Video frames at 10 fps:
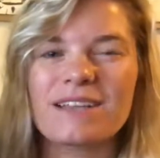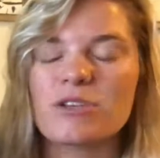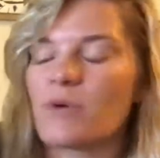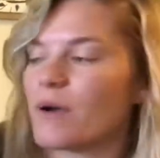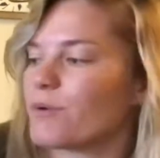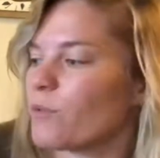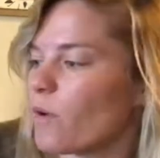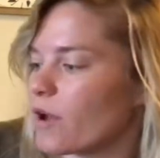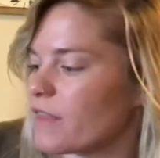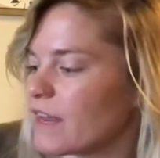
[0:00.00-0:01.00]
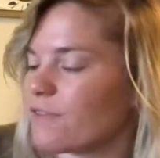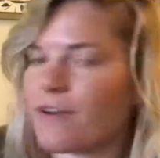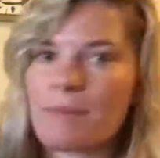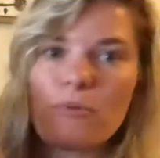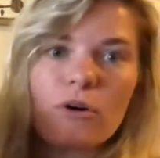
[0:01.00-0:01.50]
so I would worry that if
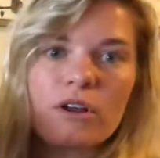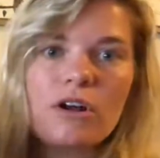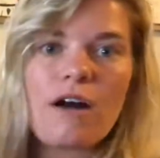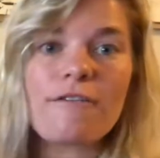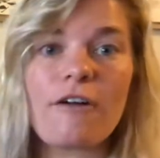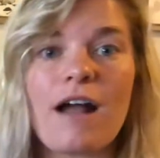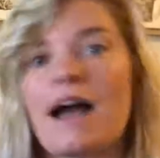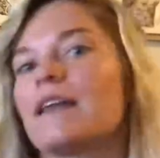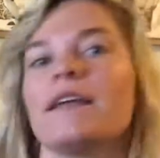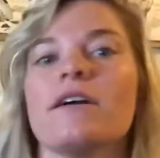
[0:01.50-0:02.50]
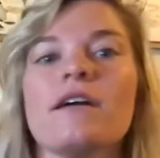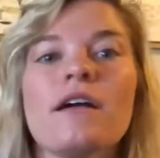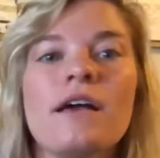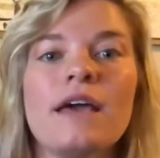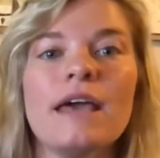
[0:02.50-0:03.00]
I put a cover on here,
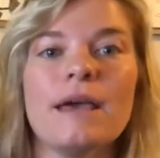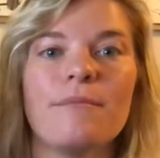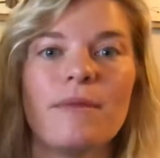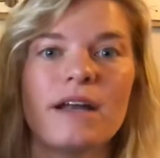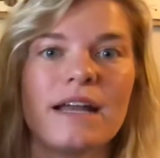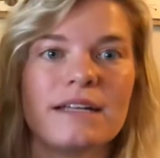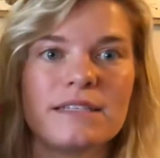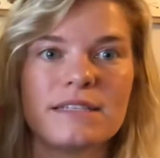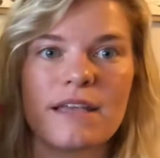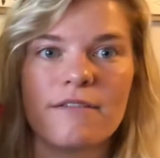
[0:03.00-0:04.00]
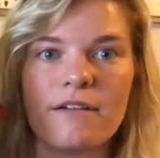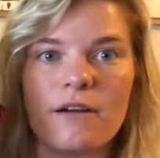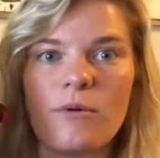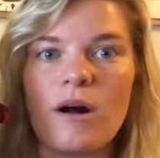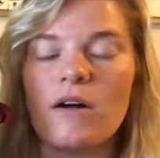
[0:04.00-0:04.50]
it might not stay
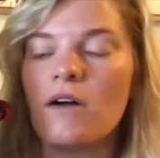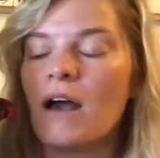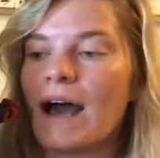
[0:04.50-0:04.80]
very well.